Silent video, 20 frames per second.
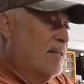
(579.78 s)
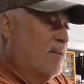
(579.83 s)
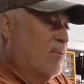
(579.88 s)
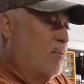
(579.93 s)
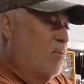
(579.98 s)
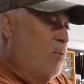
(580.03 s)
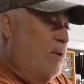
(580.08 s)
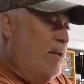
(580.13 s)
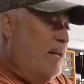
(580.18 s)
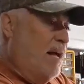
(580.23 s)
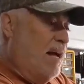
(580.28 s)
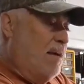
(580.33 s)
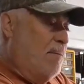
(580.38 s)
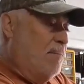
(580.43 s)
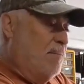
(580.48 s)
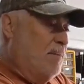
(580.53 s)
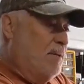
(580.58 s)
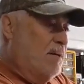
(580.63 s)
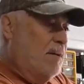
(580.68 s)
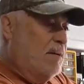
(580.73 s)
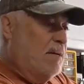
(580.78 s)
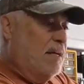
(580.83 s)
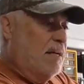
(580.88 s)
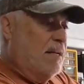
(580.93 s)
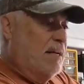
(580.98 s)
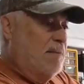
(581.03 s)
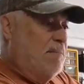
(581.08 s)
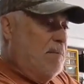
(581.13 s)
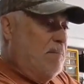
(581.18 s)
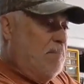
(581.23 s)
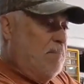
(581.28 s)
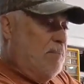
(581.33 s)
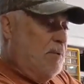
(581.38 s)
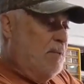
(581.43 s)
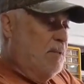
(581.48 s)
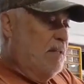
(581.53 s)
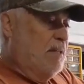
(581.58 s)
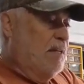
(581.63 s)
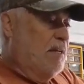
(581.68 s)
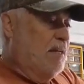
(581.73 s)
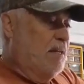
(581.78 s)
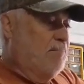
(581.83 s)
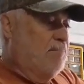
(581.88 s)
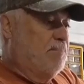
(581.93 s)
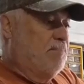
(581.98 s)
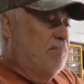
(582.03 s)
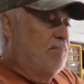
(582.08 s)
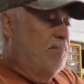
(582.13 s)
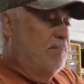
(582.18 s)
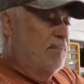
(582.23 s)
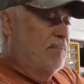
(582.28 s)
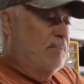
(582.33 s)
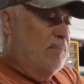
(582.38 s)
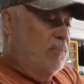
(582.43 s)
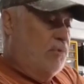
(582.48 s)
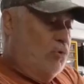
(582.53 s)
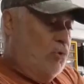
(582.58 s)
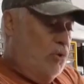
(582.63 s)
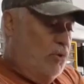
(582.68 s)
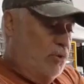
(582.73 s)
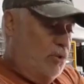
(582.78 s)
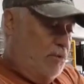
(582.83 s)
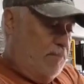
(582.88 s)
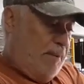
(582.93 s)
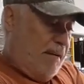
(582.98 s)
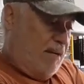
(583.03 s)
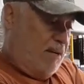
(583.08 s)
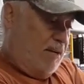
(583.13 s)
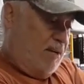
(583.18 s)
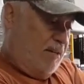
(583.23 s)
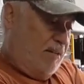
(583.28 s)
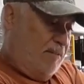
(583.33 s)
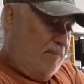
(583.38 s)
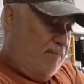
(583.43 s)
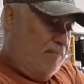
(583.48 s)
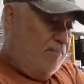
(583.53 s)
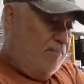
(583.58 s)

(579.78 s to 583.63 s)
when okay, let me put the shoulders back on.